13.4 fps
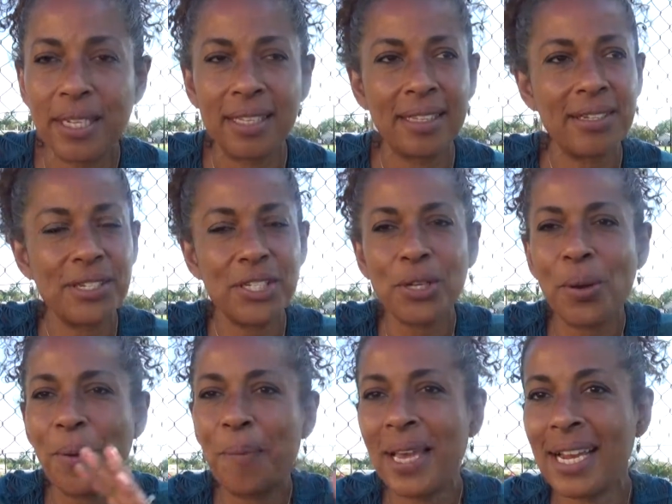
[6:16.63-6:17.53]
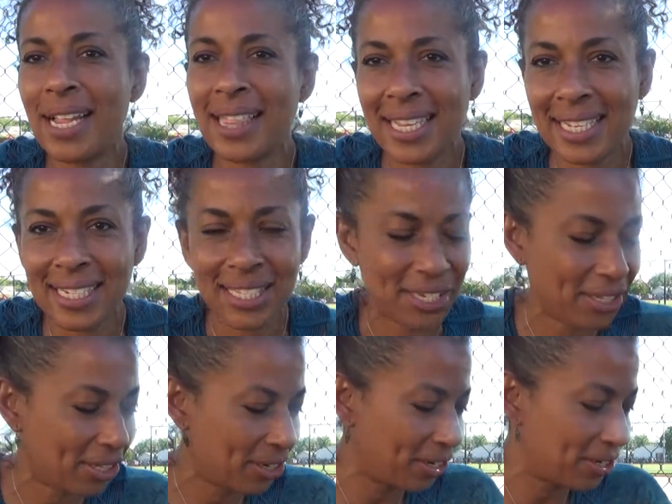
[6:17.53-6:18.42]
There's so many things to
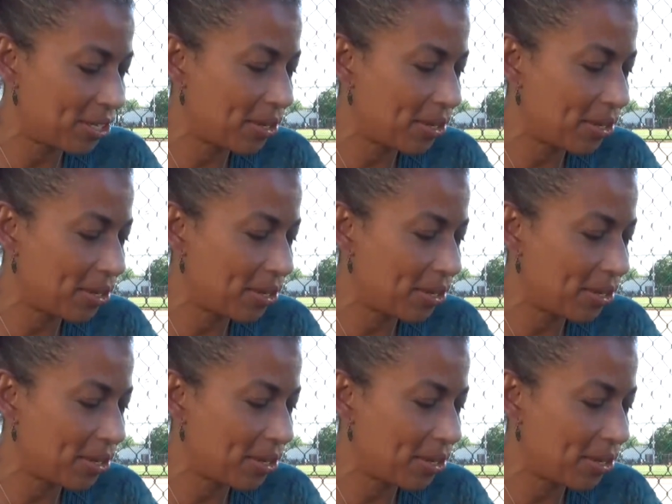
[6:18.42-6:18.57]
learn.